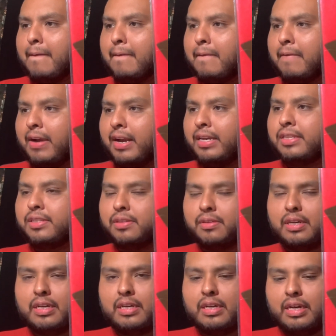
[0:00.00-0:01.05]
right, so
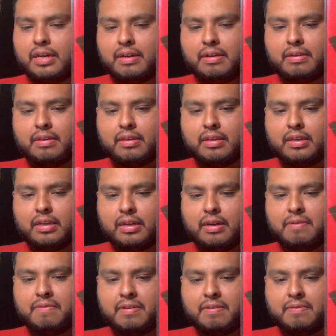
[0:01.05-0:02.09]
I've
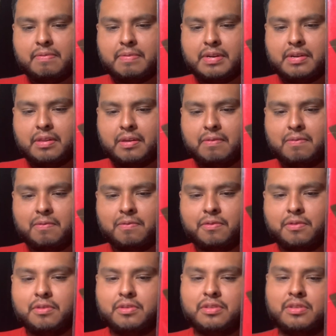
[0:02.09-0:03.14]
Never Been in Love
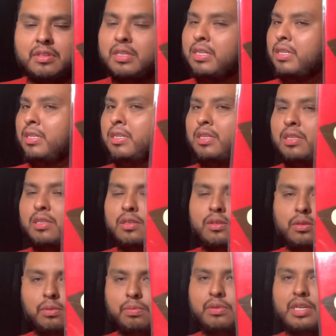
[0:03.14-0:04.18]
Before is
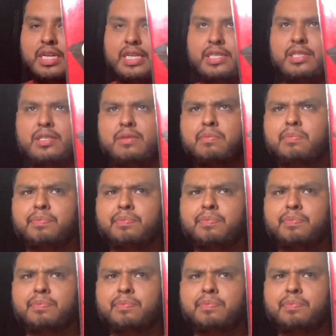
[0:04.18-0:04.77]
super nice